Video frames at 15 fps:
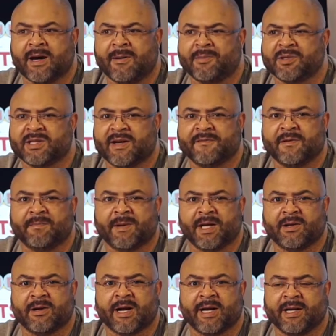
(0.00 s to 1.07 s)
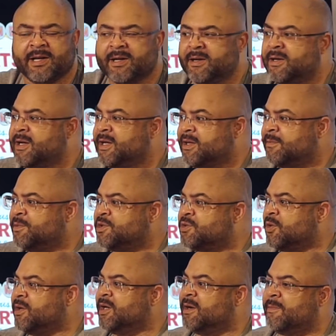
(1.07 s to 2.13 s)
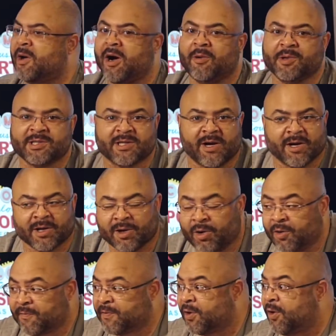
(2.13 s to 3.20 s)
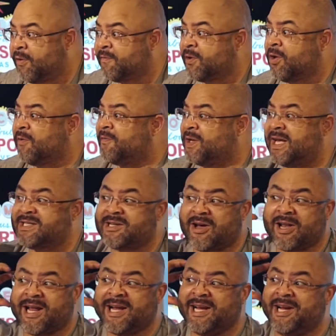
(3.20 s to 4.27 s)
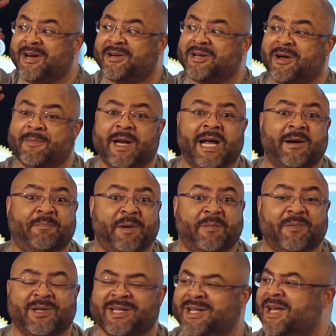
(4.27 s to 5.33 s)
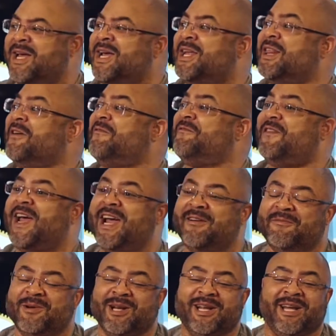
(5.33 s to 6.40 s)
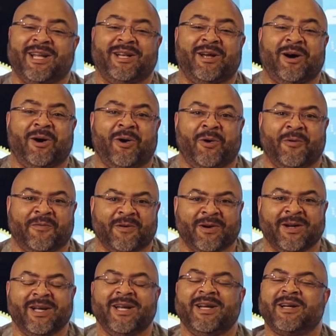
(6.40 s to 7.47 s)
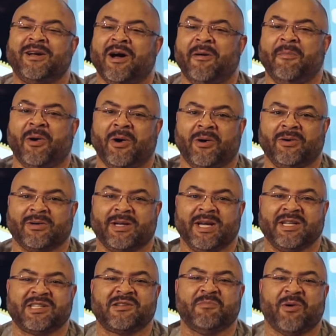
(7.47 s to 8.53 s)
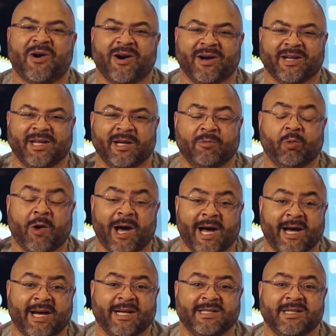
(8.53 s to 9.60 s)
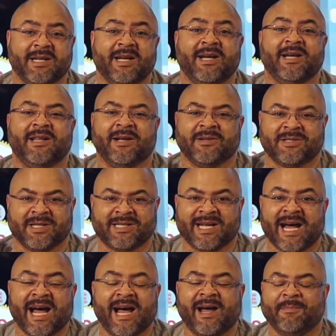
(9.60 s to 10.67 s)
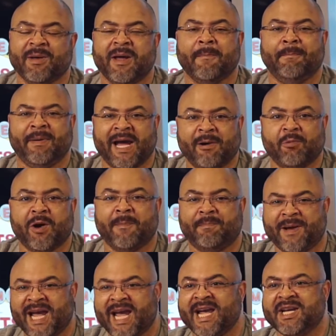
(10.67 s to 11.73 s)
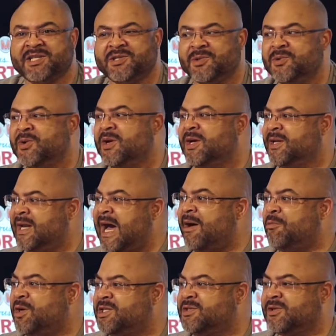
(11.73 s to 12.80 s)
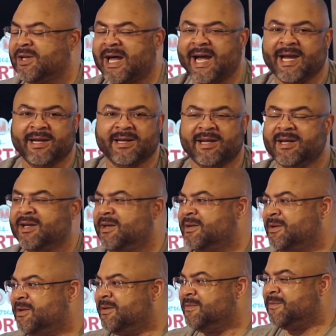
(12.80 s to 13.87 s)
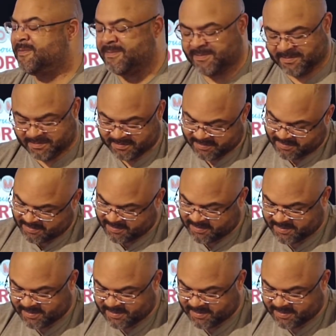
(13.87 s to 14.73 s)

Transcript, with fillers: almost every better I hear, the majority of them always talking over, over, over. That's all I hear favorite coming out of people. Over. The favorite and the over. Come on, get smart, get wise. There's a time. Bet what pays you, not what you like. Not only that, but uh, these